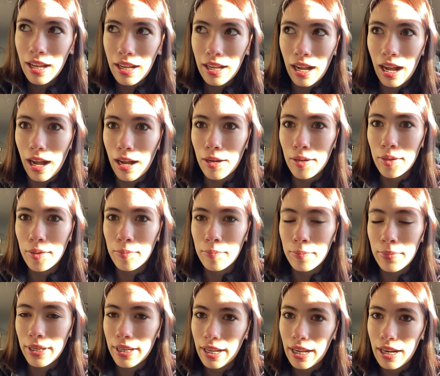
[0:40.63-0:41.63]

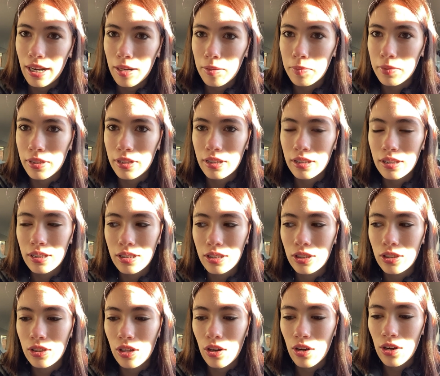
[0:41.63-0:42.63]
Um, but that happens.
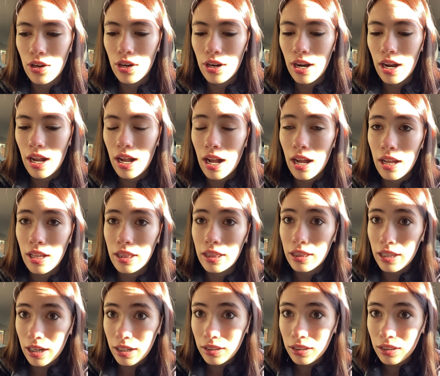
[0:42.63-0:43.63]
So uh,
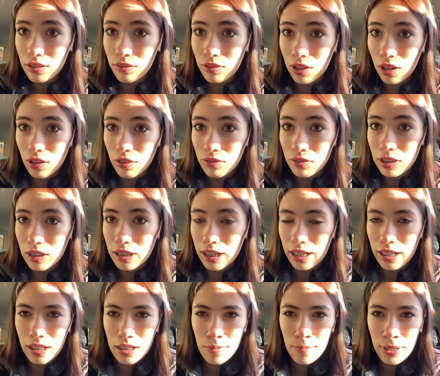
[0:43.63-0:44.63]
that is the vlog for
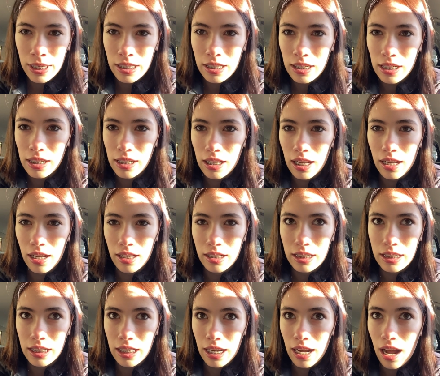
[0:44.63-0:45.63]
today. That's basically the
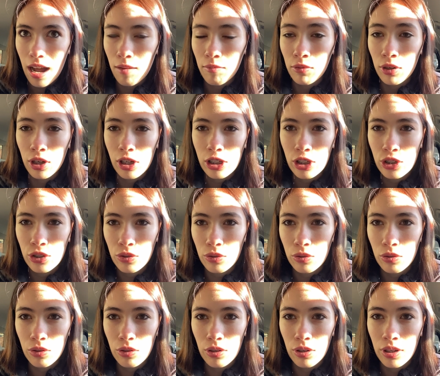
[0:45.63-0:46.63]
idea. I'm not
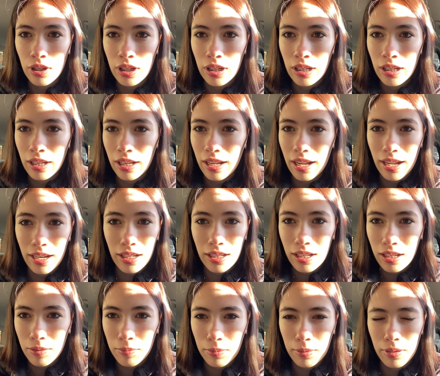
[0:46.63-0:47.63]
sure
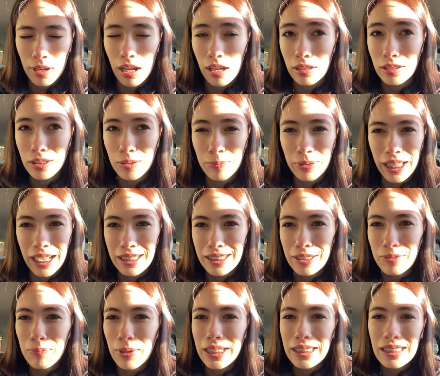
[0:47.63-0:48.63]
anything else, but
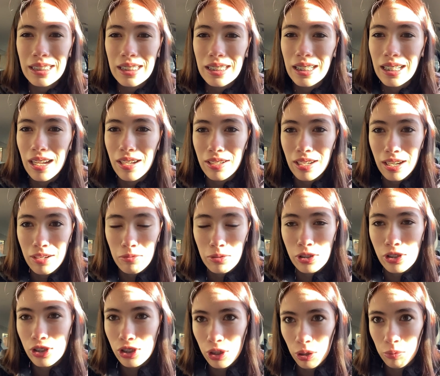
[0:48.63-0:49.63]
that's basically the outline. We'll
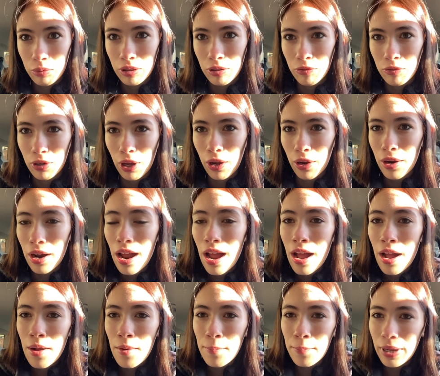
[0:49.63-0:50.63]
just go with the flow.
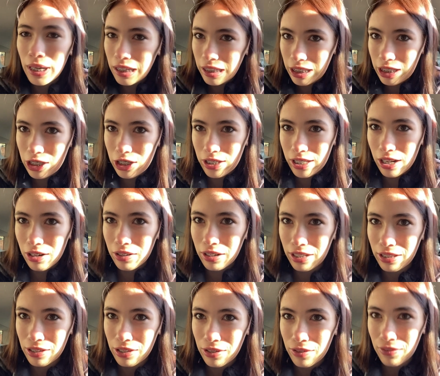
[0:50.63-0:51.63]
But let's just get on
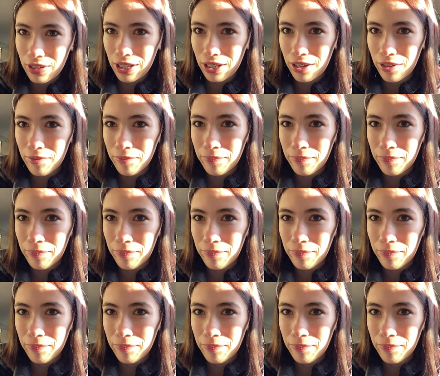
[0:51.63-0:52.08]
into the video.